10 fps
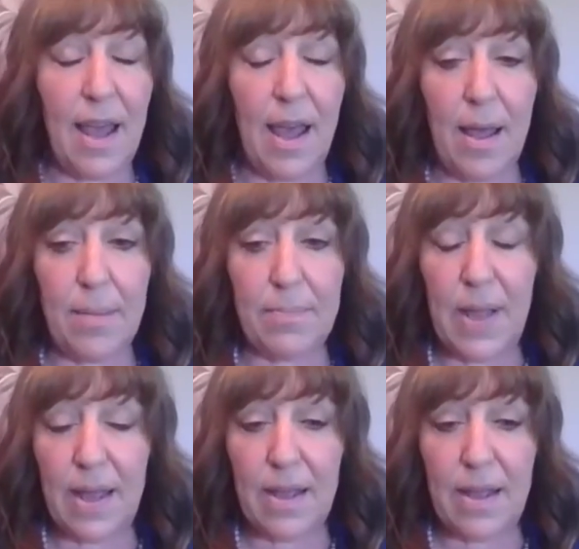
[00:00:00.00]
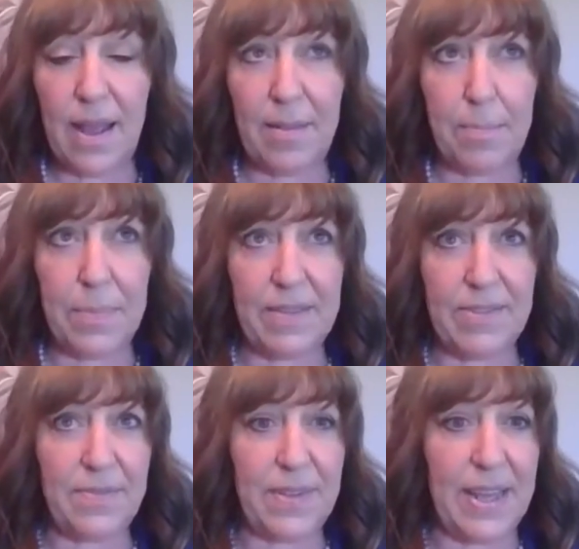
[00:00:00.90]
I believe
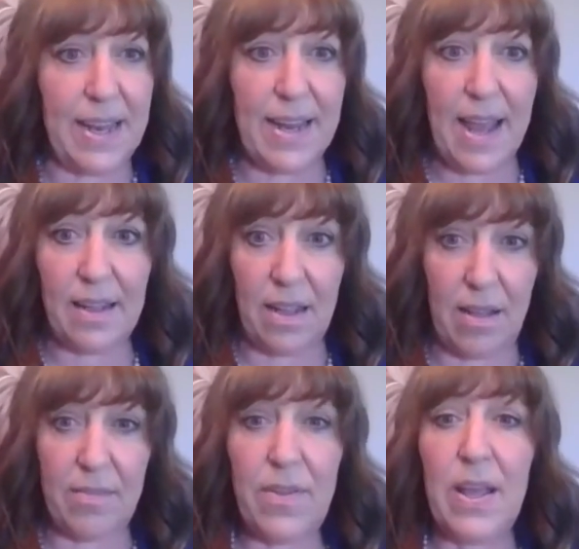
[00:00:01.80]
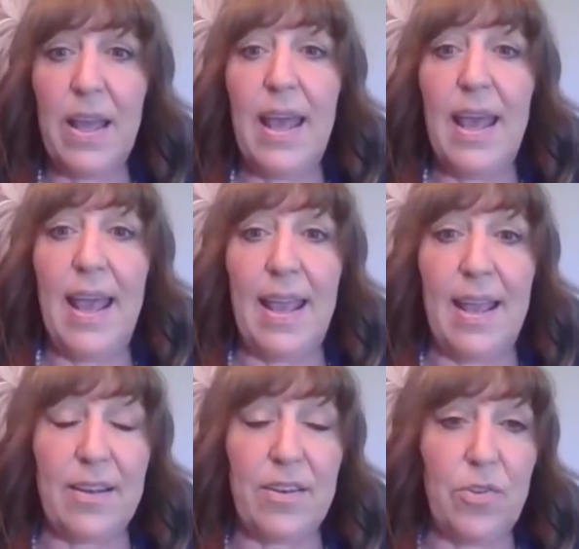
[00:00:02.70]
it's va.gov,
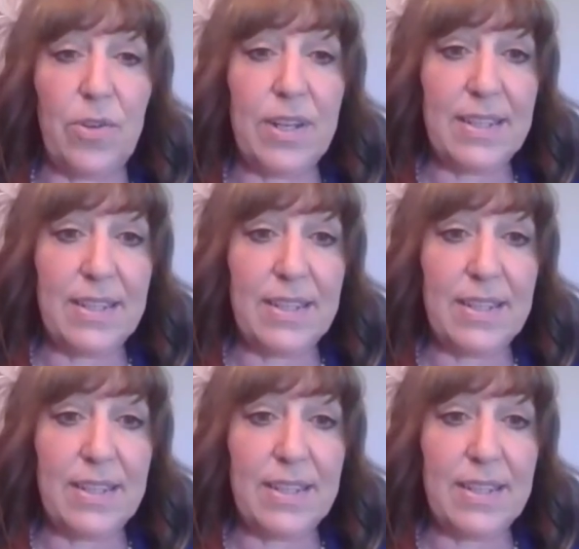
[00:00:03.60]
and you can